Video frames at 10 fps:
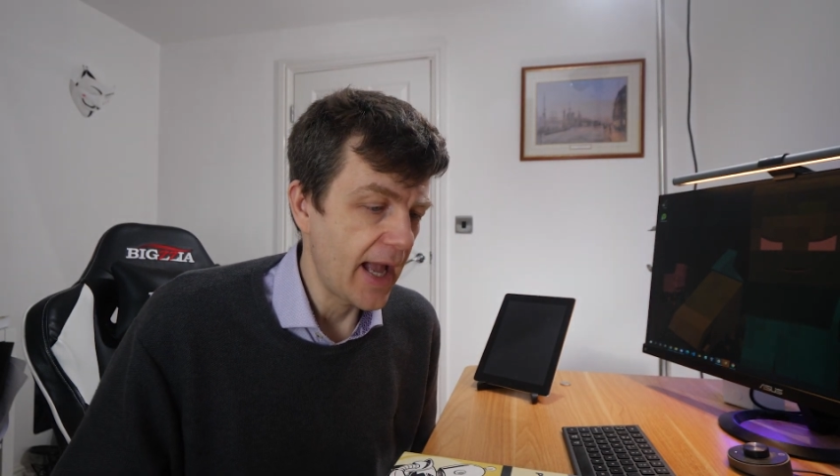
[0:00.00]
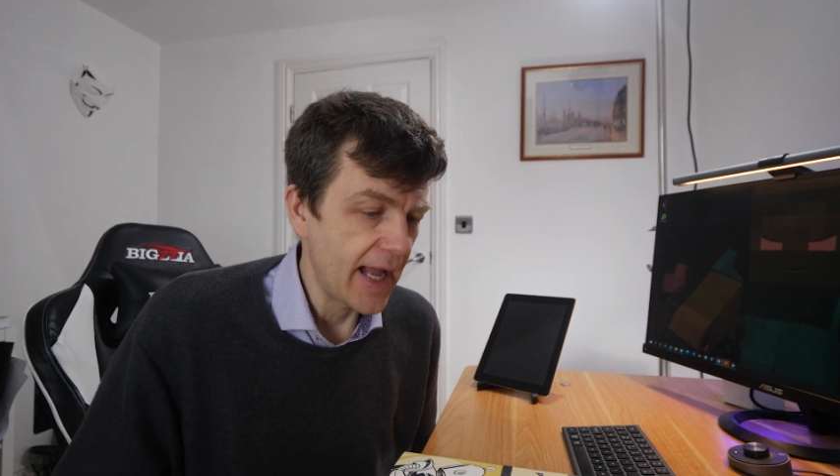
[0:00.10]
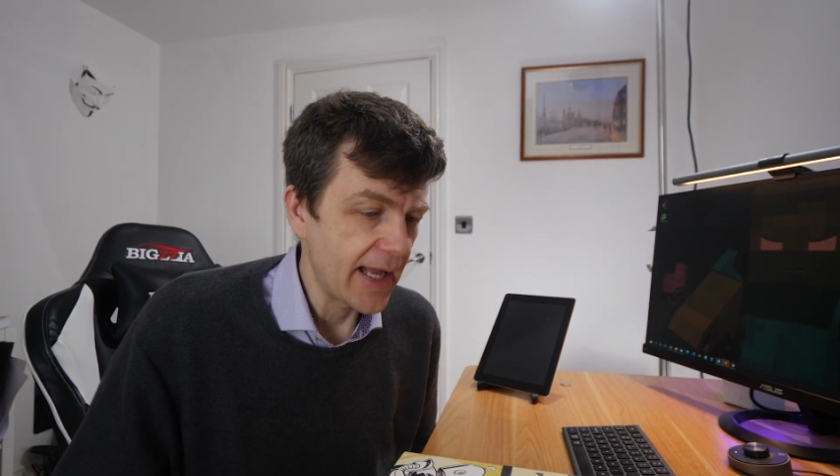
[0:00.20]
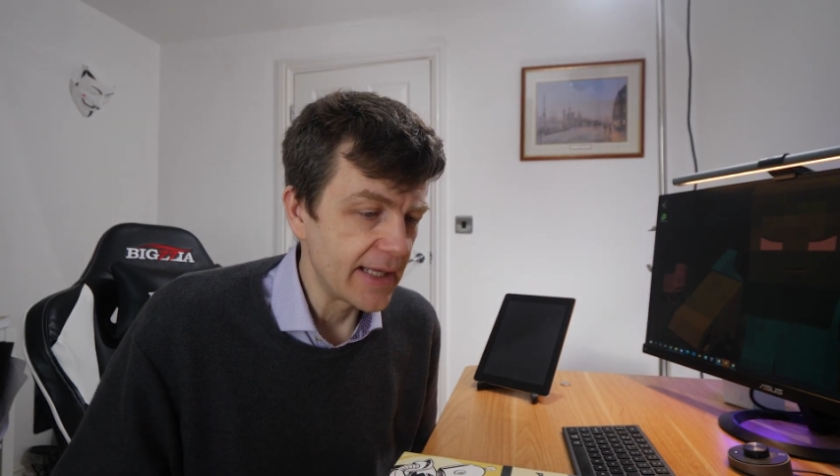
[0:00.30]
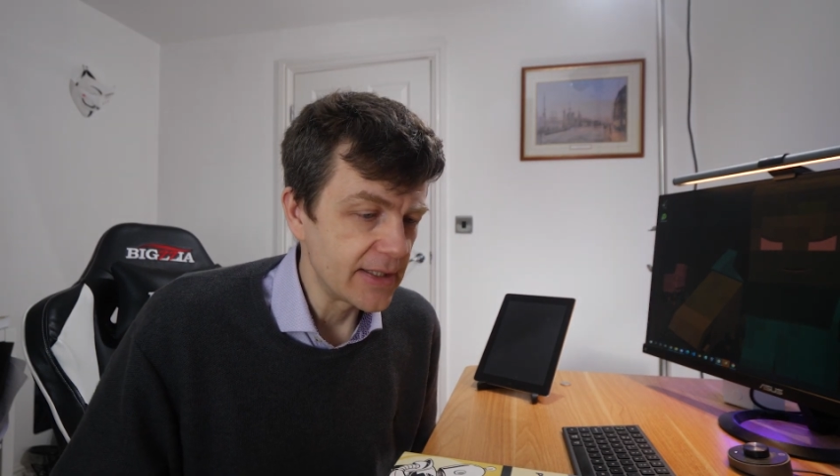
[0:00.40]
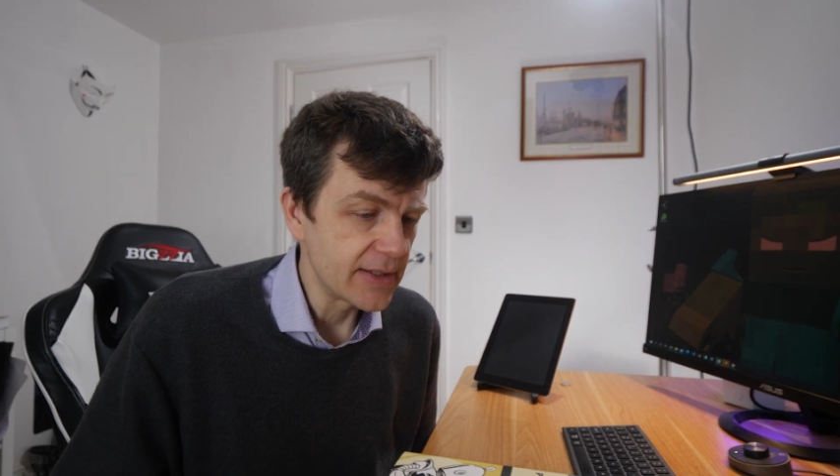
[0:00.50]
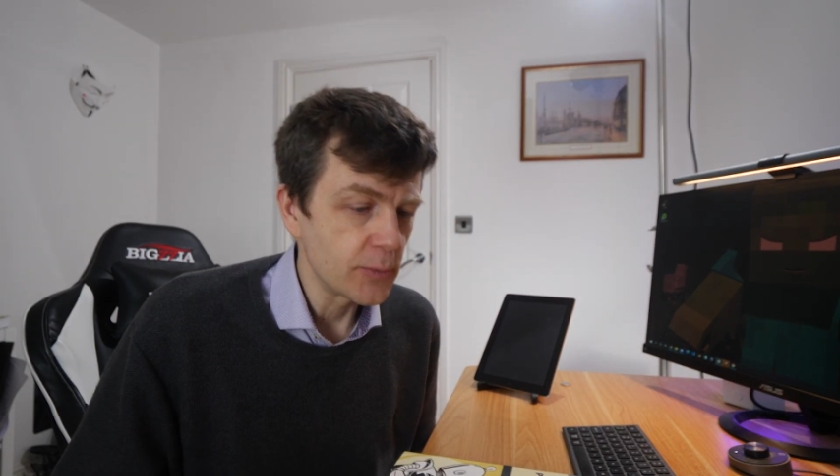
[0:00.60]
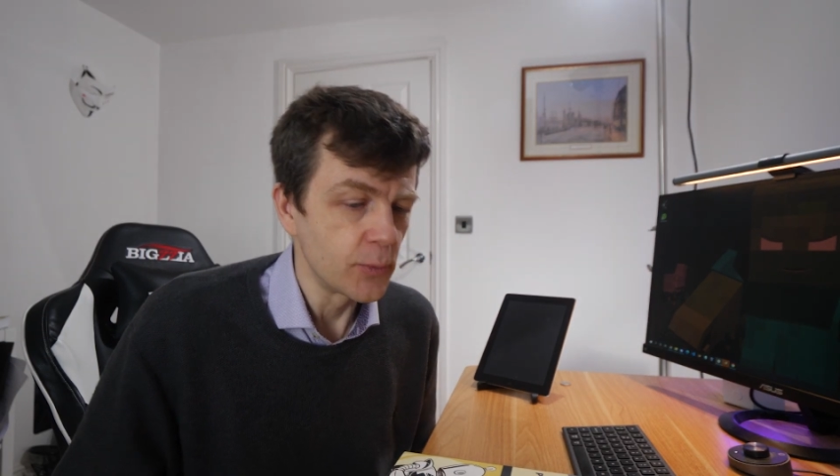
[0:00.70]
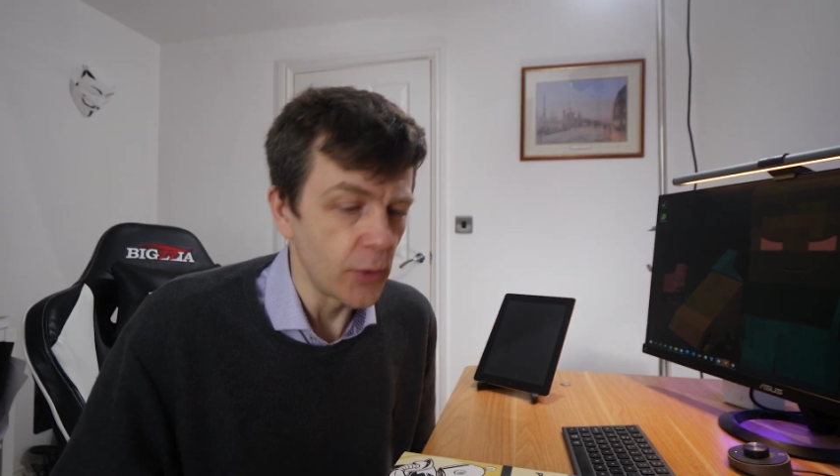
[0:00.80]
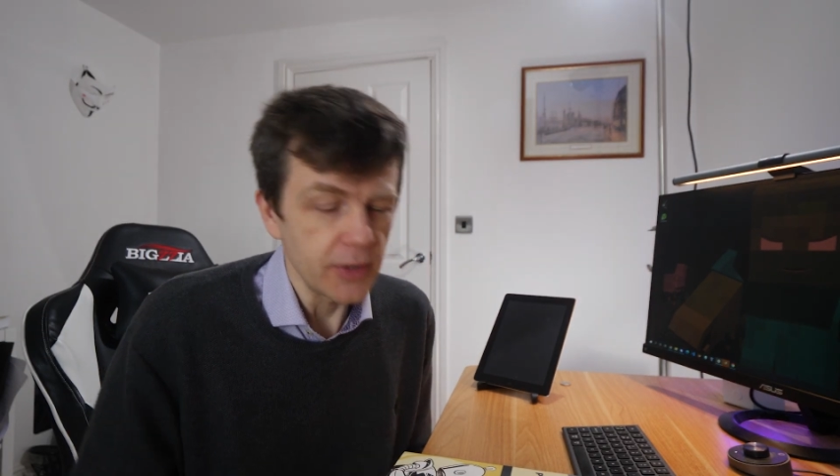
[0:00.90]
And
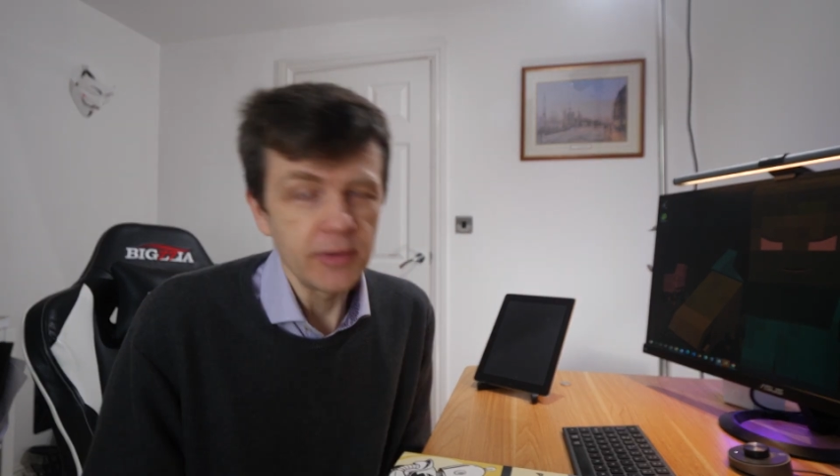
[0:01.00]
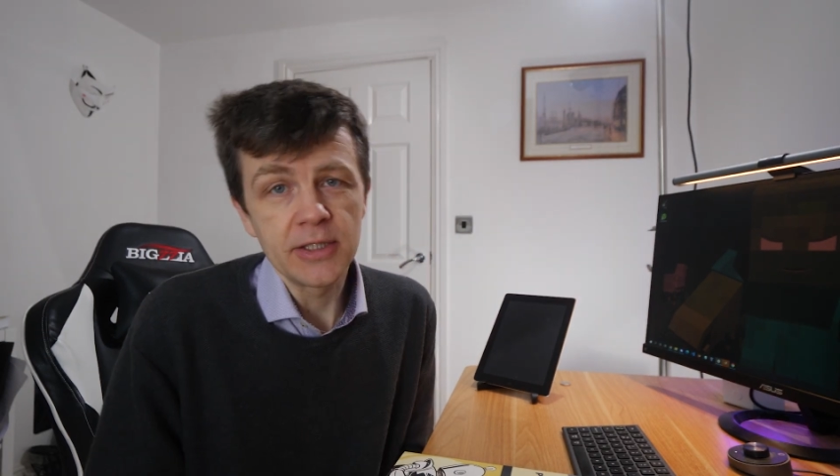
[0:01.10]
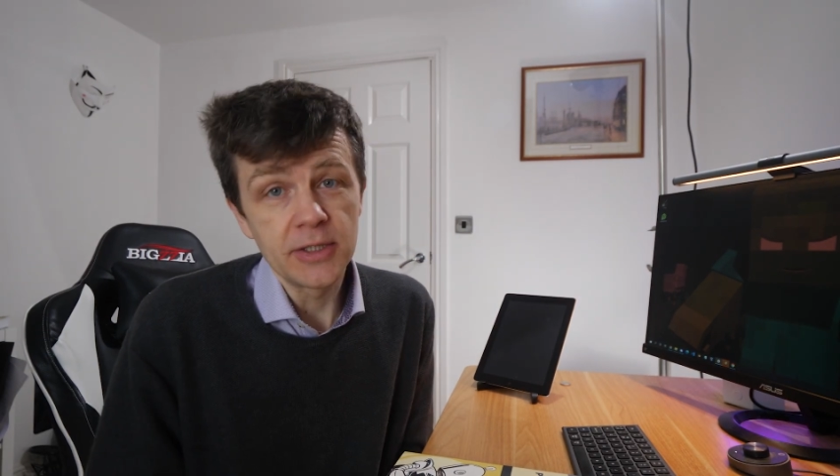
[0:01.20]
what you need